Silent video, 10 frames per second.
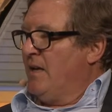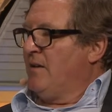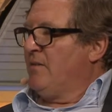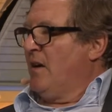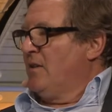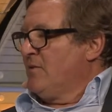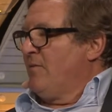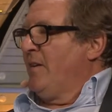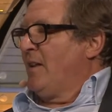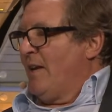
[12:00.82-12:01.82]
it does
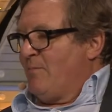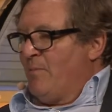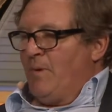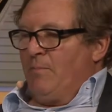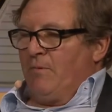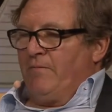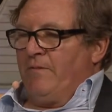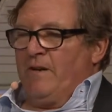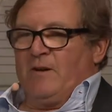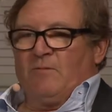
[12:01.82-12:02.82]
feel like what people
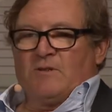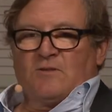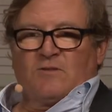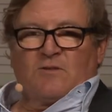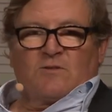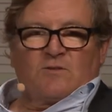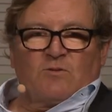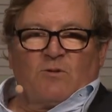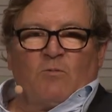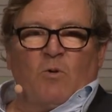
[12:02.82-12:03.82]
fear, which is just
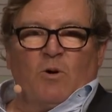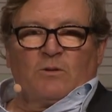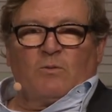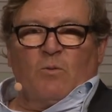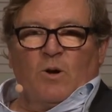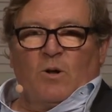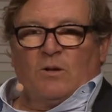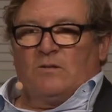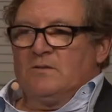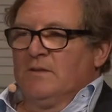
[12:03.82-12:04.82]
sort of wall to
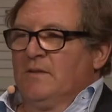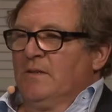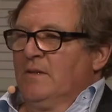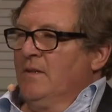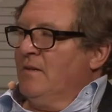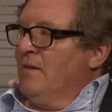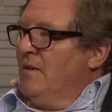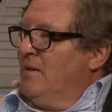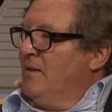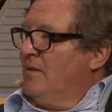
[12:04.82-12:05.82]
wall
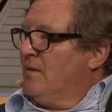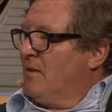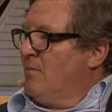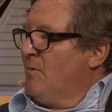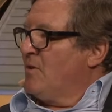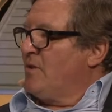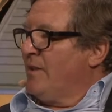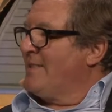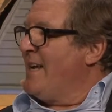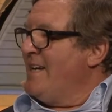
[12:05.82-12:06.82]

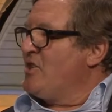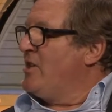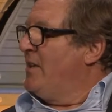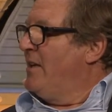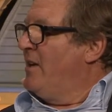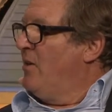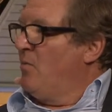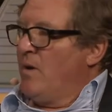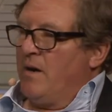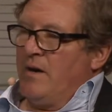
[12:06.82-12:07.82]
commercialization, you know,
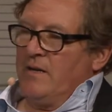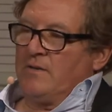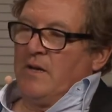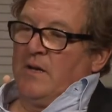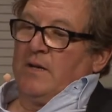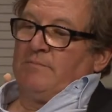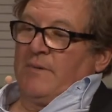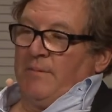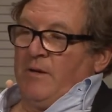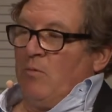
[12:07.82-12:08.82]
whereas.
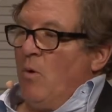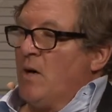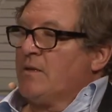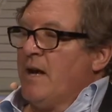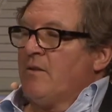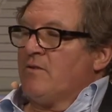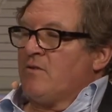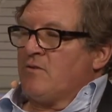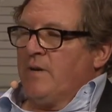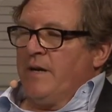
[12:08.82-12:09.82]
I mean, you walk down the
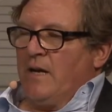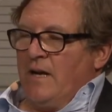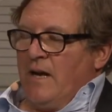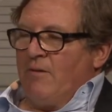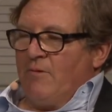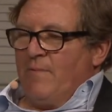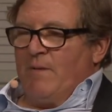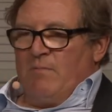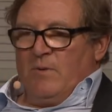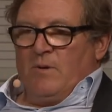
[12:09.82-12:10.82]
street. I, I
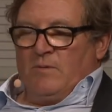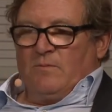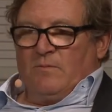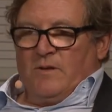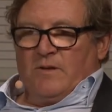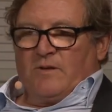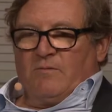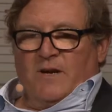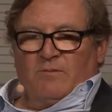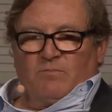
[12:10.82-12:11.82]
remember one of the
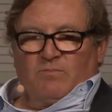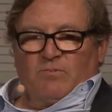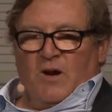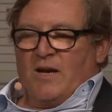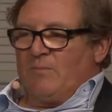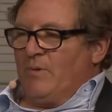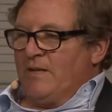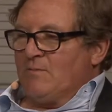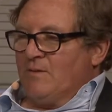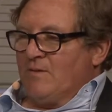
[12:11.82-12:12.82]
great product
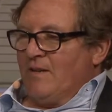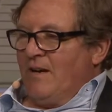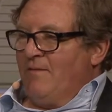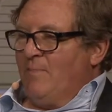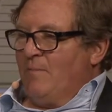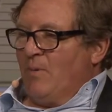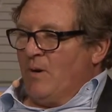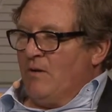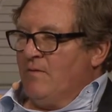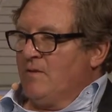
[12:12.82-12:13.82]
placements that I've been
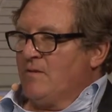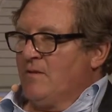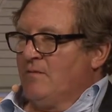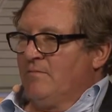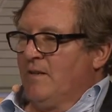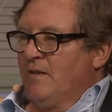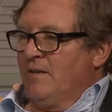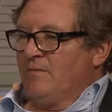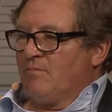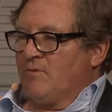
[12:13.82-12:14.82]
part of is in
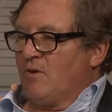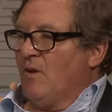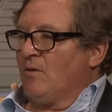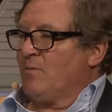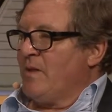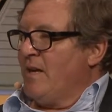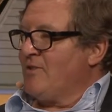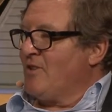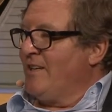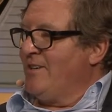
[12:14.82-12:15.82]
uh, Salt with
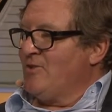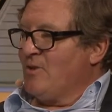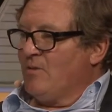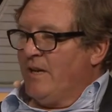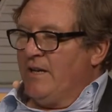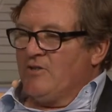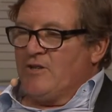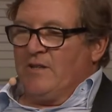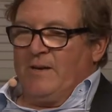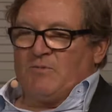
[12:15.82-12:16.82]
Angelina Jolie.
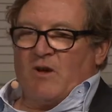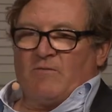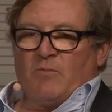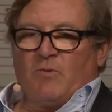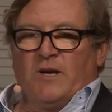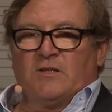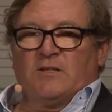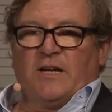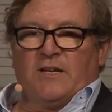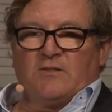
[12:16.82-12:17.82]
She leaps off a bridge
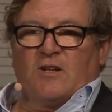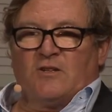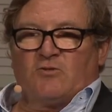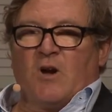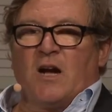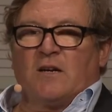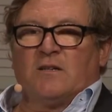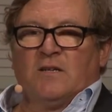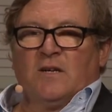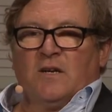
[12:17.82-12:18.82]
and lands on a truck.
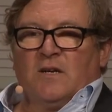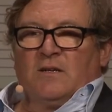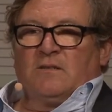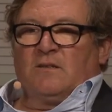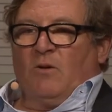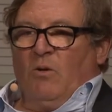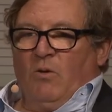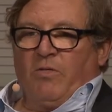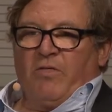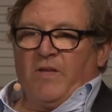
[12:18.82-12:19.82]
The
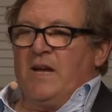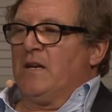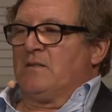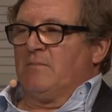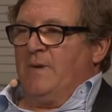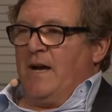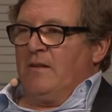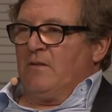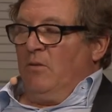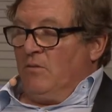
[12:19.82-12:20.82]
whole thing is
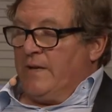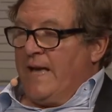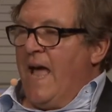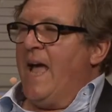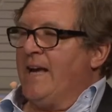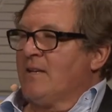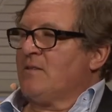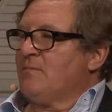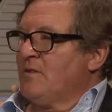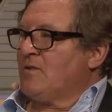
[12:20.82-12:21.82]
about, the whole gag is
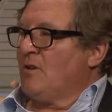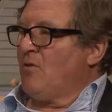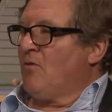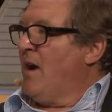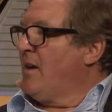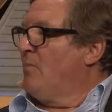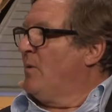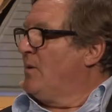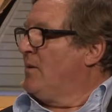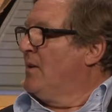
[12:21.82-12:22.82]
of this
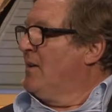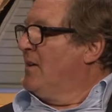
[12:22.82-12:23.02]
incredible